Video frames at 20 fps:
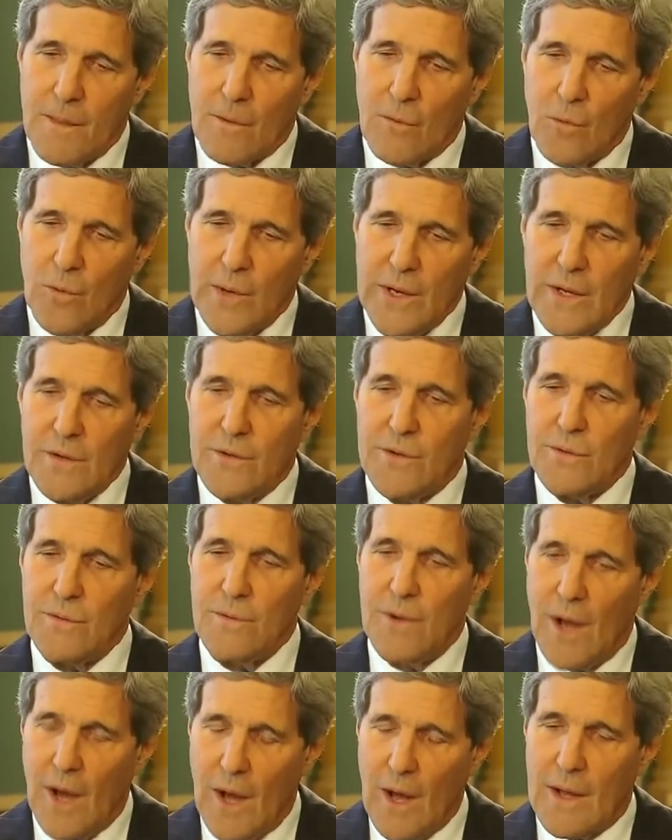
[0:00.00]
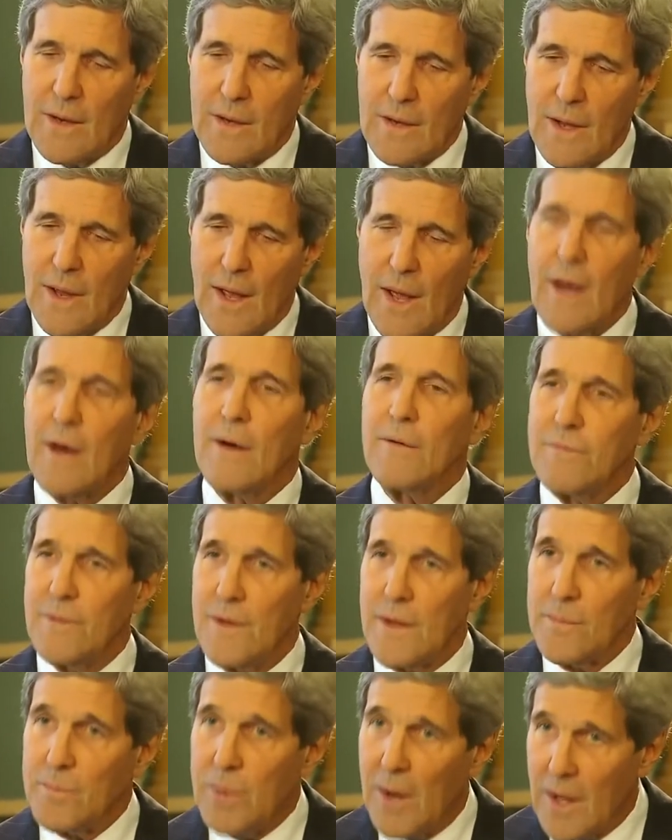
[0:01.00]
we do not have
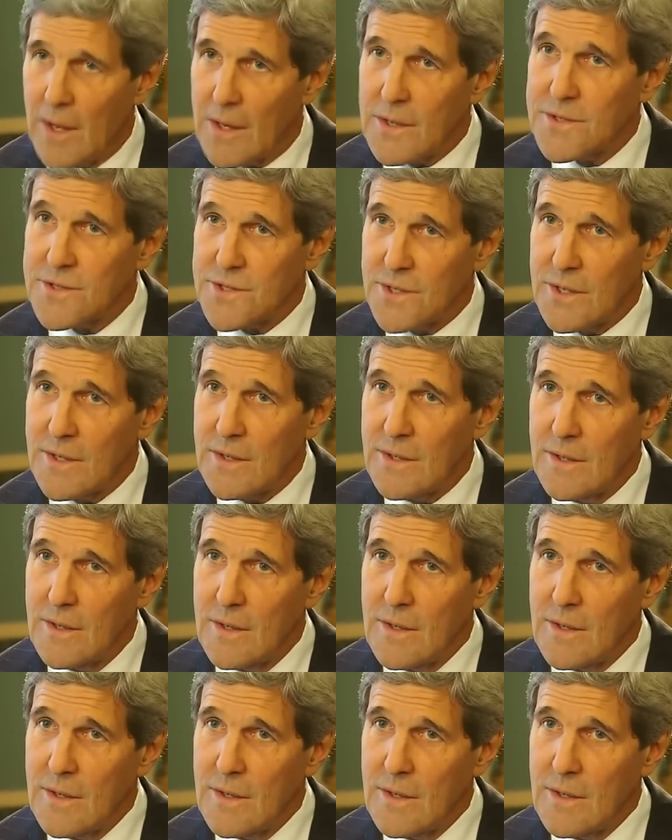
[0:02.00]
a policy